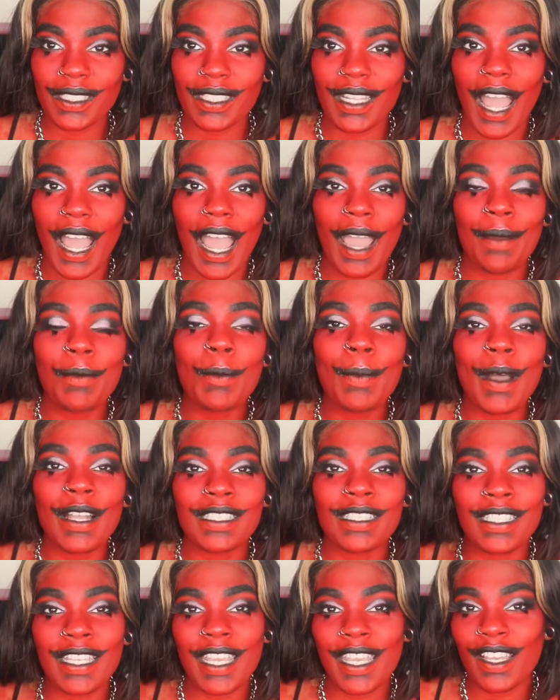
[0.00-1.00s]
I'm about to
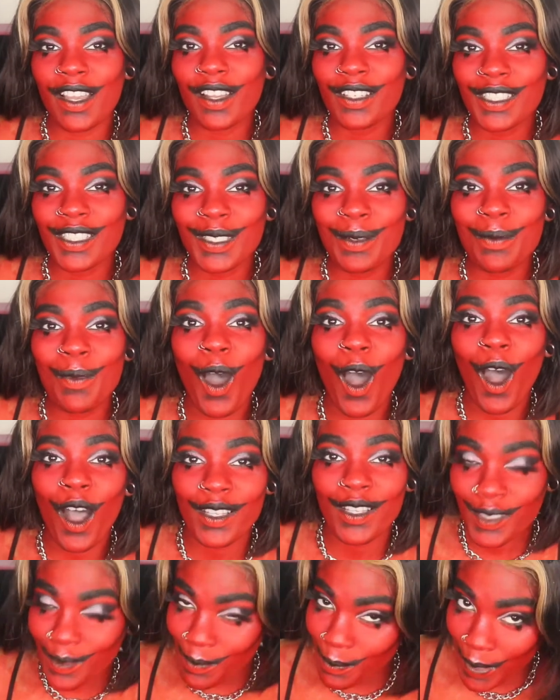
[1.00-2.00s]
take some
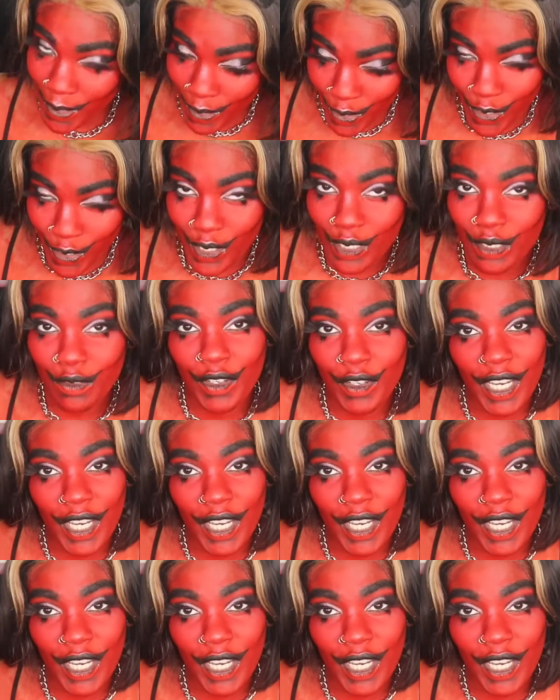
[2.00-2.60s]
awesome pictures for